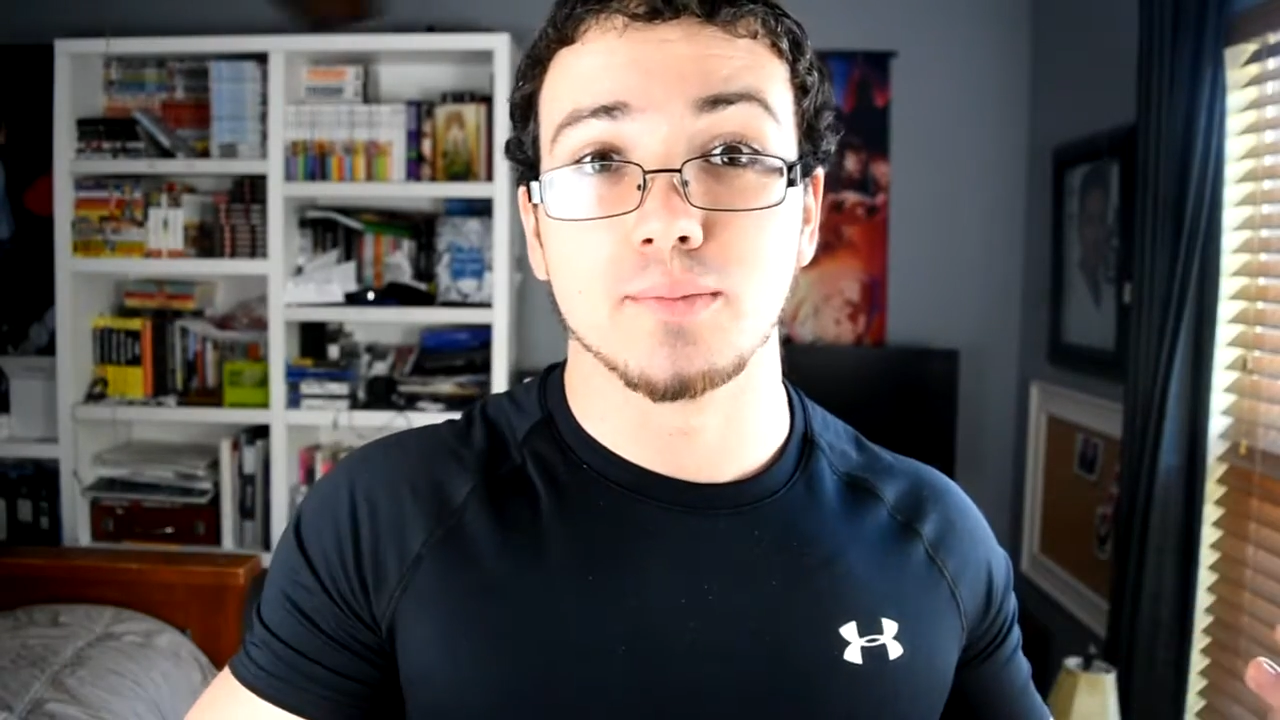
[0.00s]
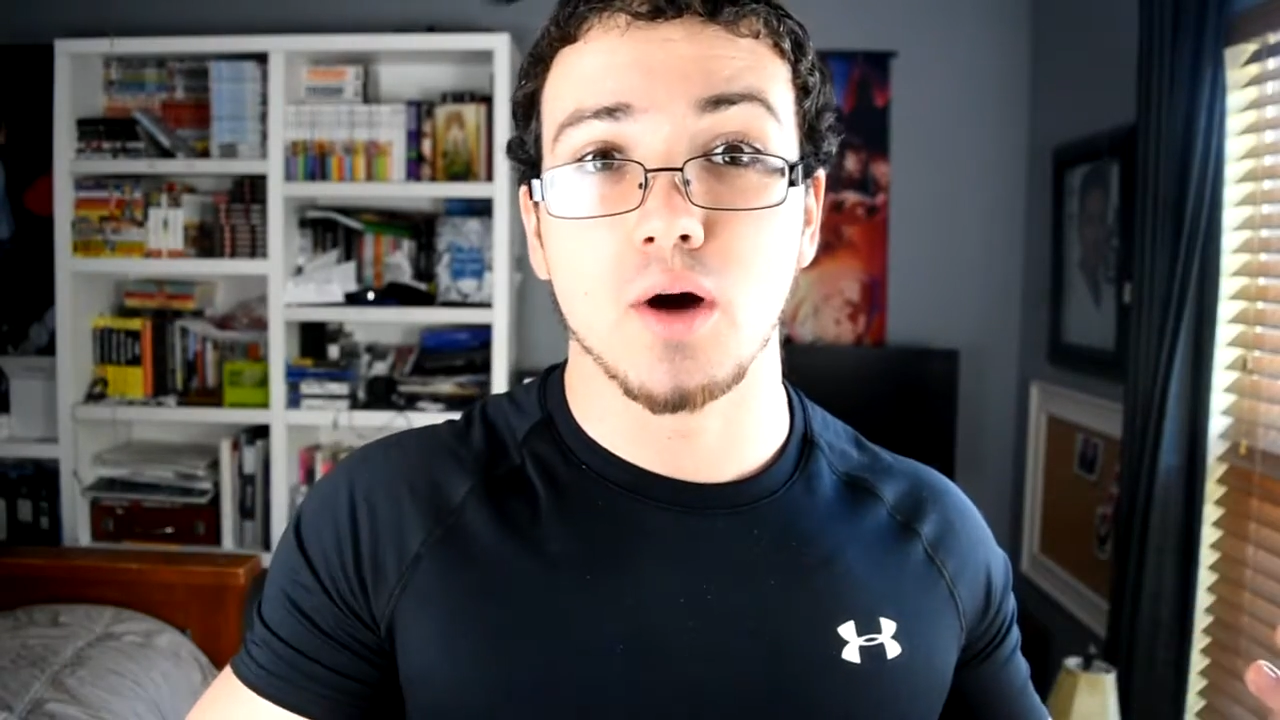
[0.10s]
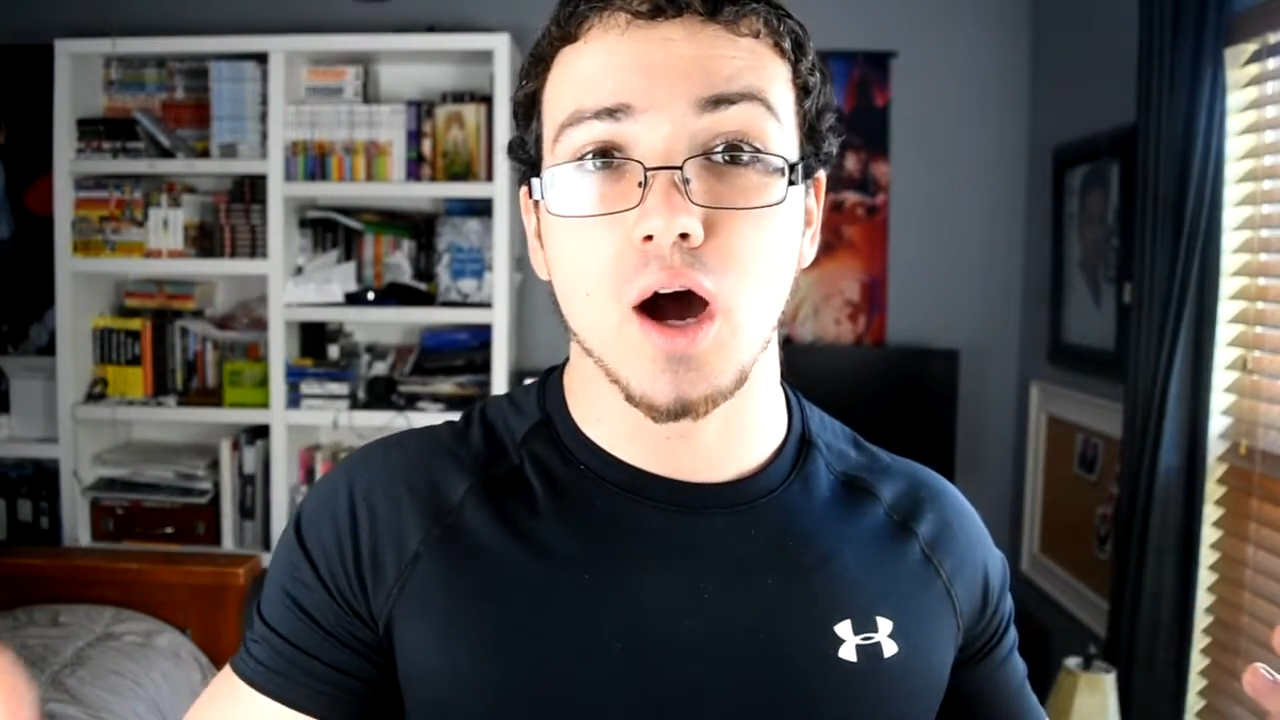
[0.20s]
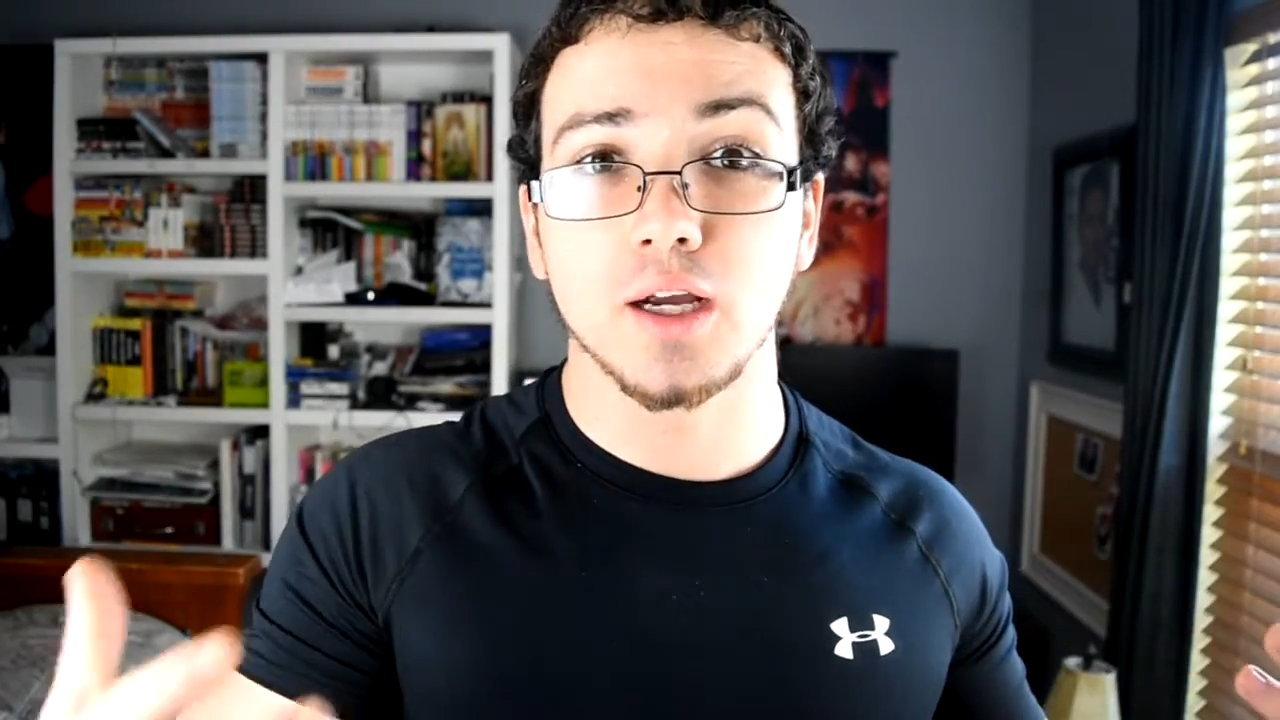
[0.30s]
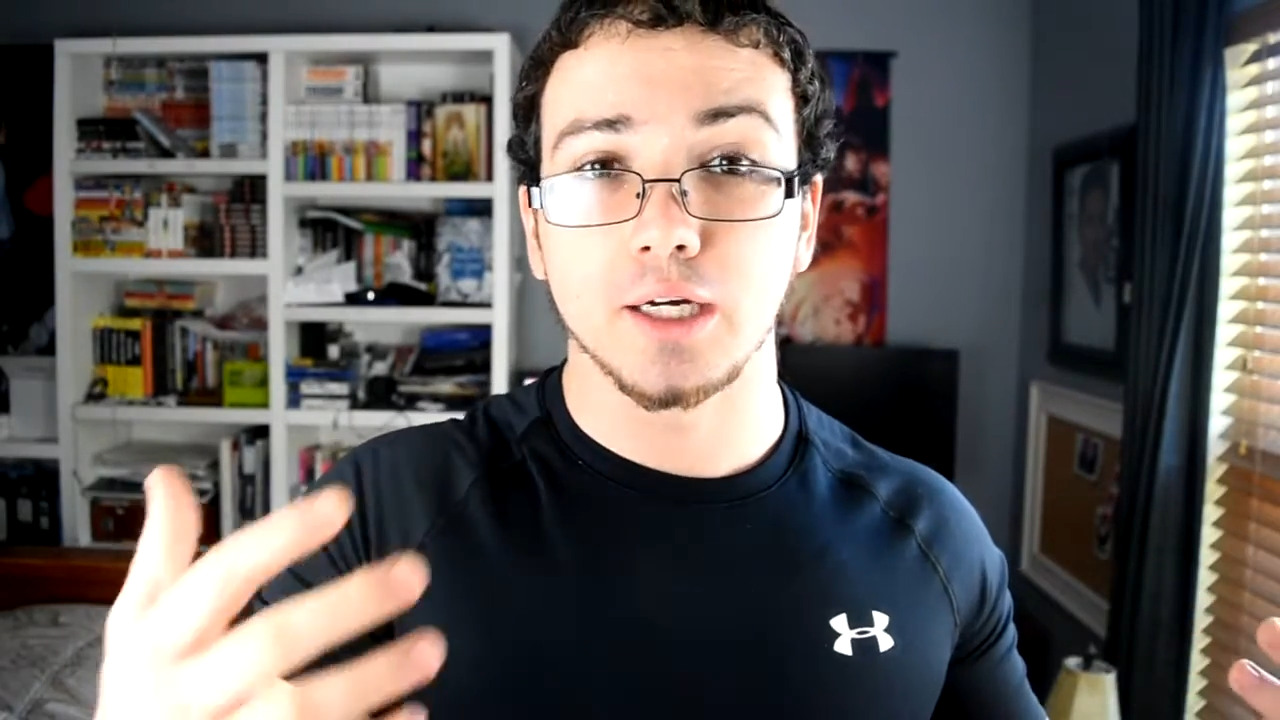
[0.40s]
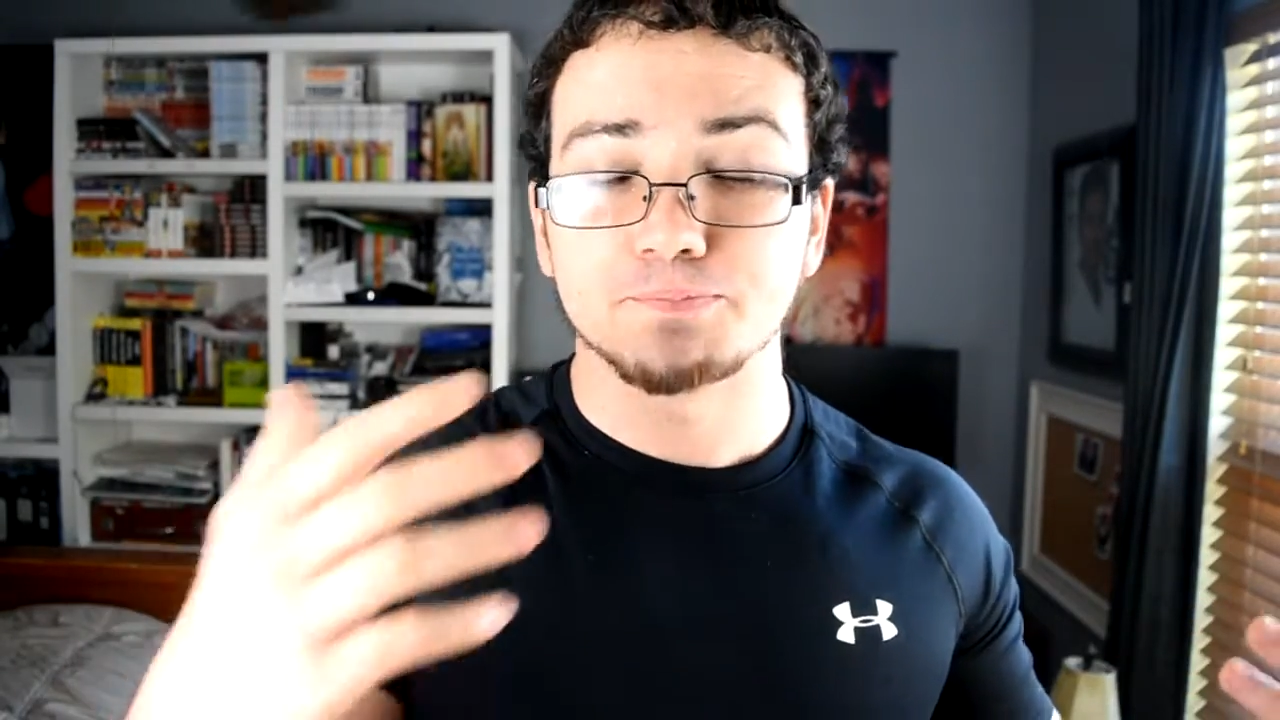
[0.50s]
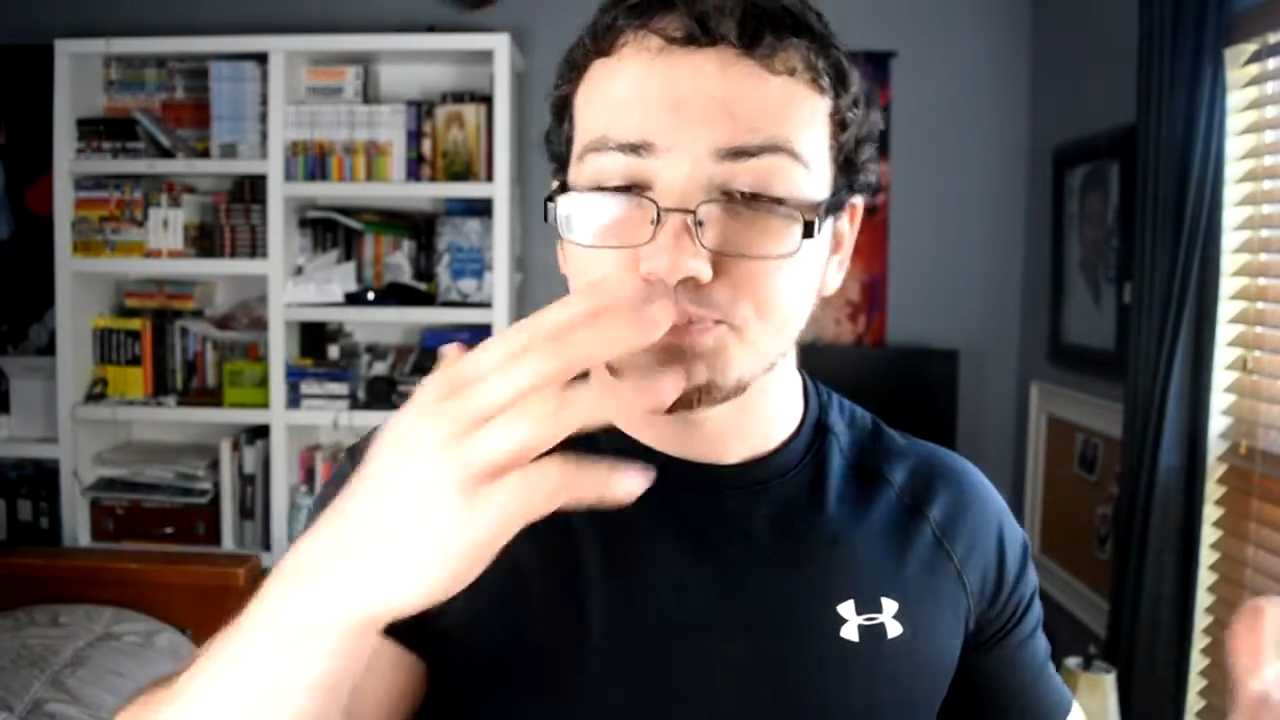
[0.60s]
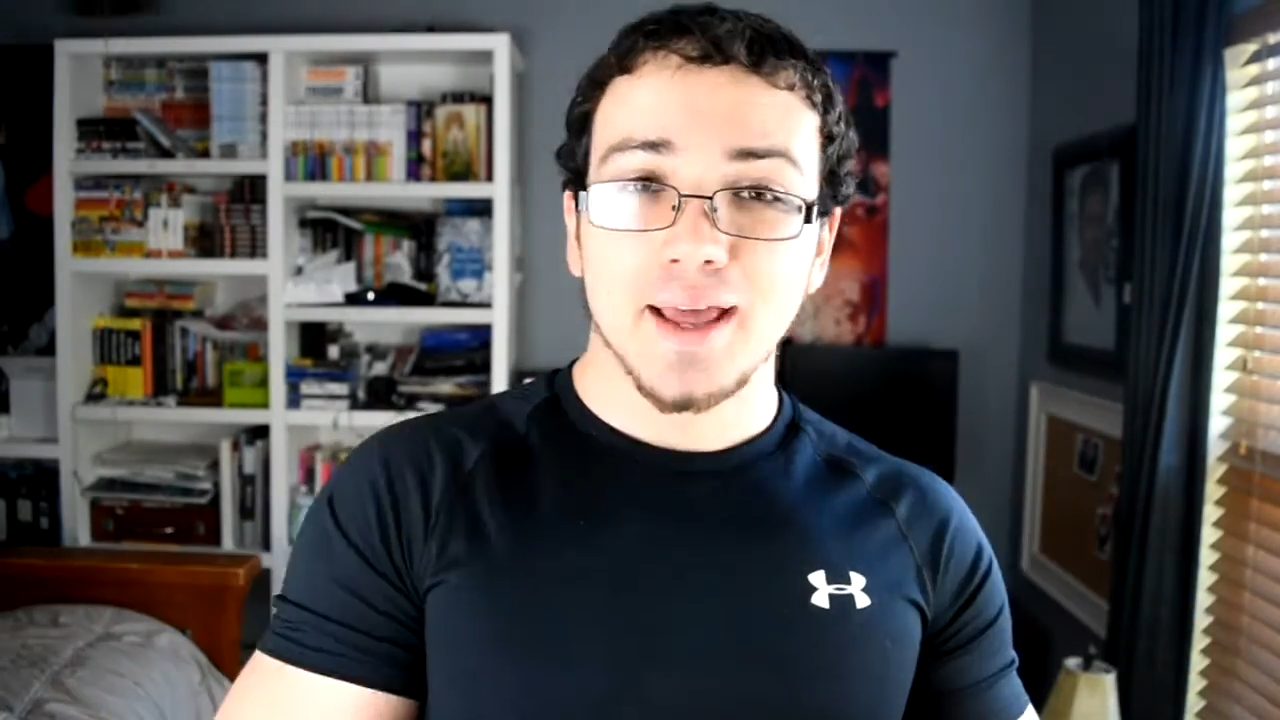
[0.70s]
manga.